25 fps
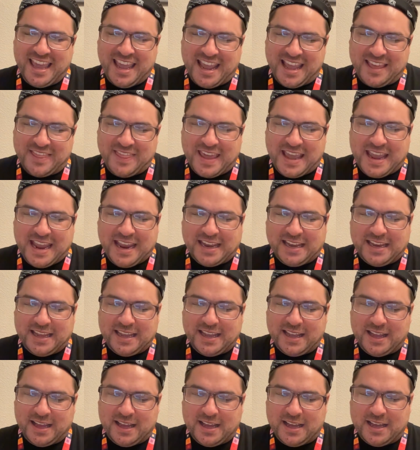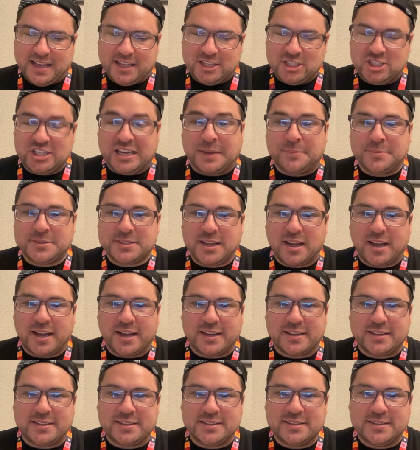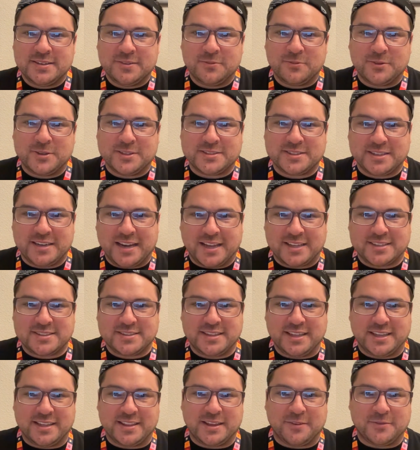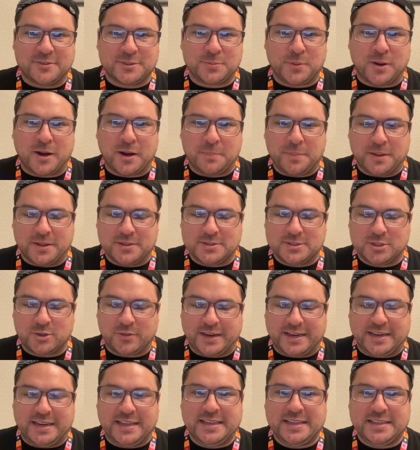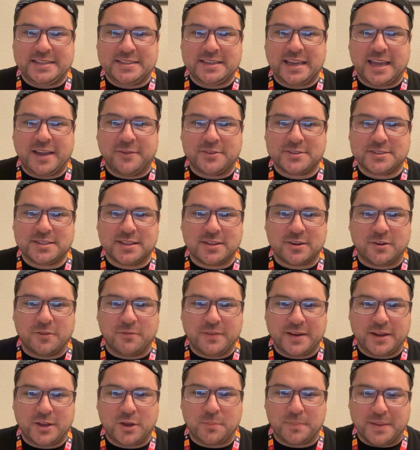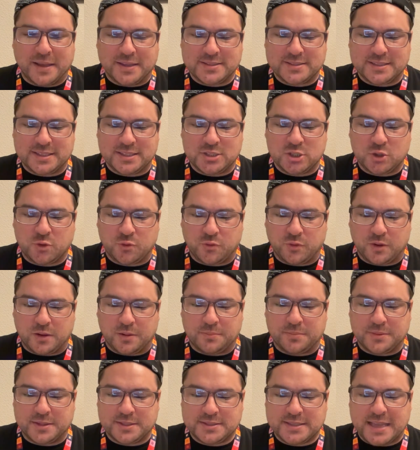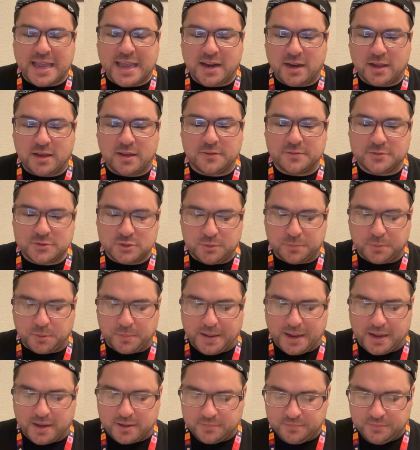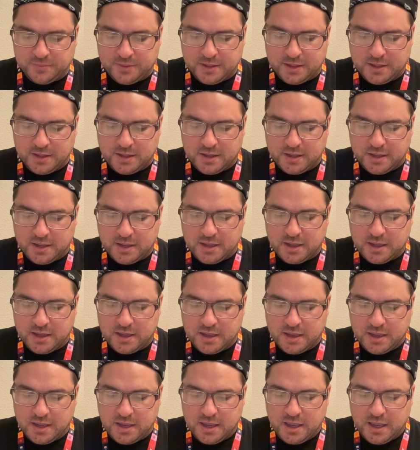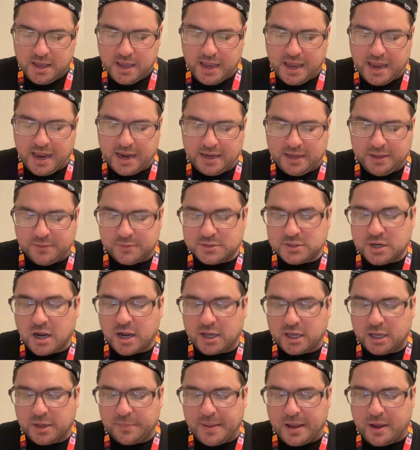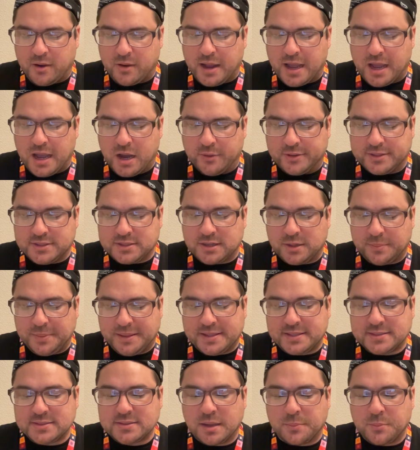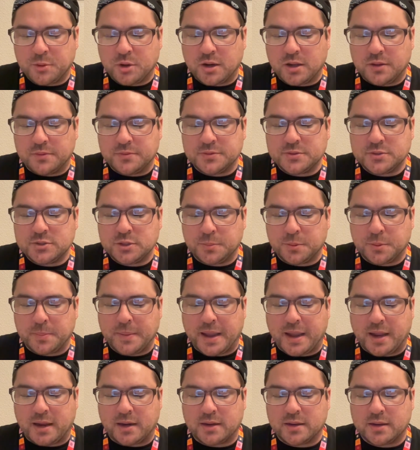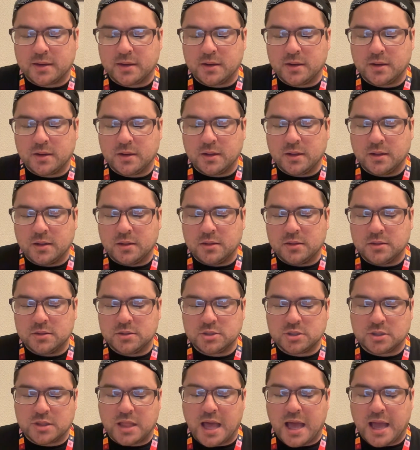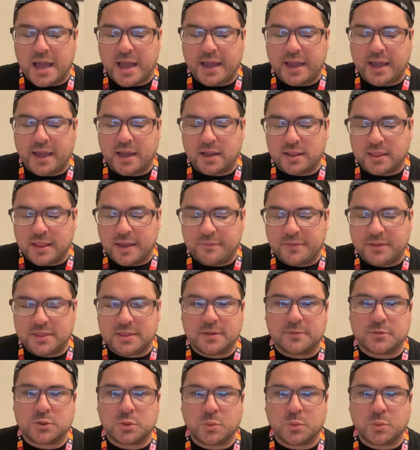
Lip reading: And then James Gunn was the next thing that was brought up on screen. He gave us a little video message from the set of Superman, and he was talking about how it's going to be the summer of Superman, July 11th of